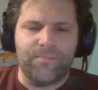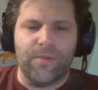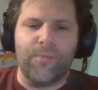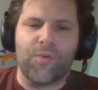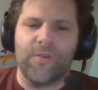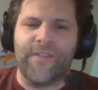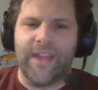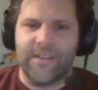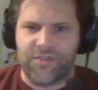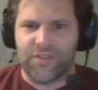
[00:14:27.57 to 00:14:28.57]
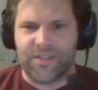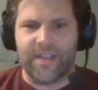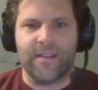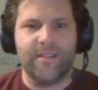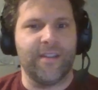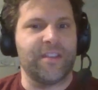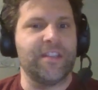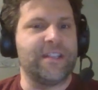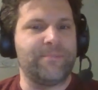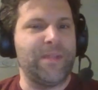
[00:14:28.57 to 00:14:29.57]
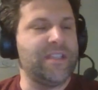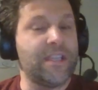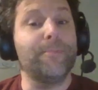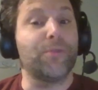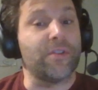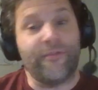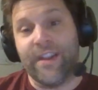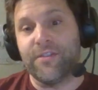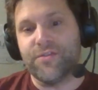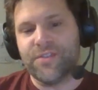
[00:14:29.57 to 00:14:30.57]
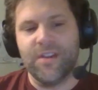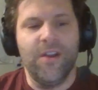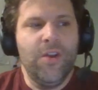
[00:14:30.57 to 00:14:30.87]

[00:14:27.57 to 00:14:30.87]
but more of a just like the Peacekeeper Defenders,